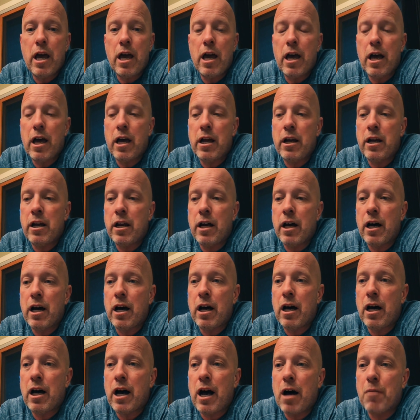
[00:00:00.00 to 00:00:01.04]
And
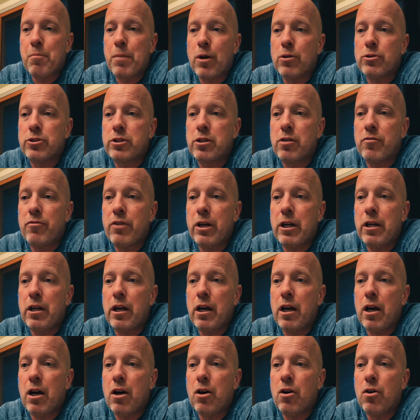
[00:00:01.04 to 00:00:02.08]
uh, I'll post a
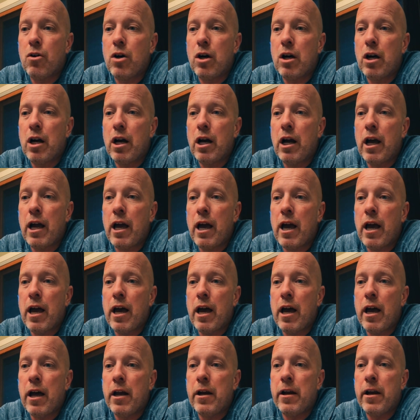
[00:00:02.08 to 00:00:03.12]
video
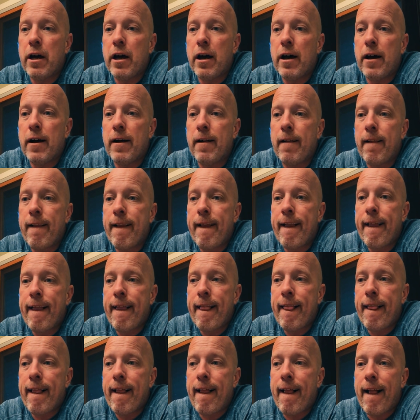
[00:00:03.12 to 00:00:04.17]
and uh,
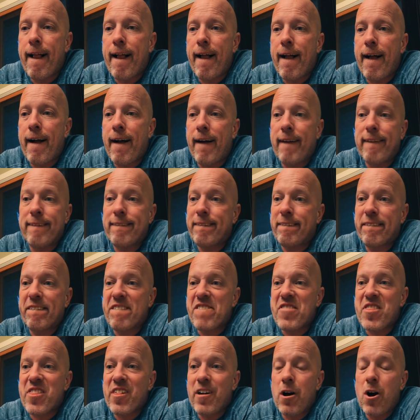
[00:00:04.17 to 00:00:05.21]
uh,
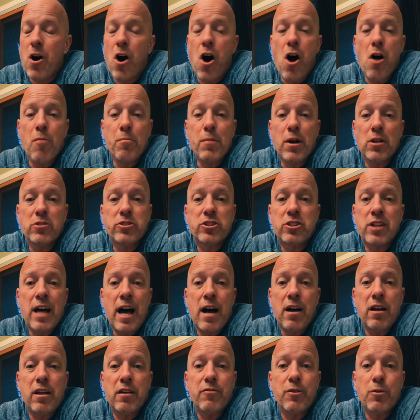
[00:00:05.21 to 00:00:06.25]

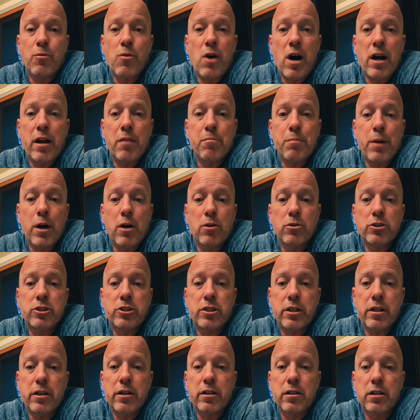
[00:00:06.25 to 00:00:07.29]
almost not even want to
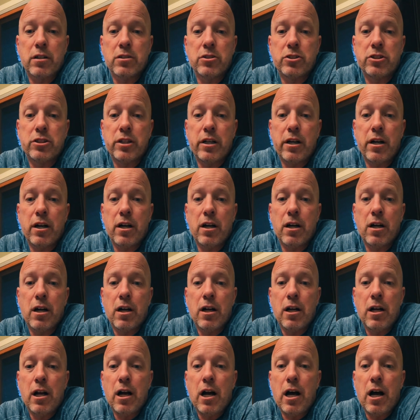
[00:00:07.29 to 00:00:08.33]
post it or
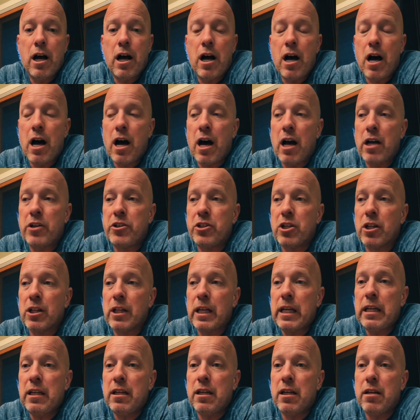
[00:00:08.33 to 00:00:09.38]
consider uh,
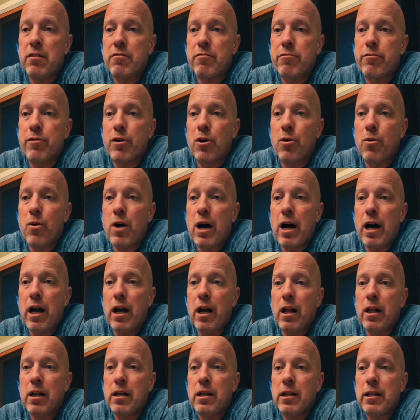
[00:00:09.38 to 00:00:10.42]
deleting it for a
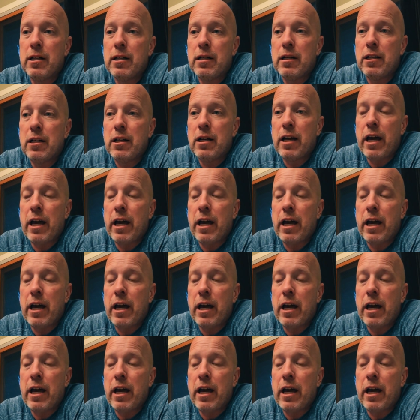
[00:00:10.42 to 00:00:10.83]
while.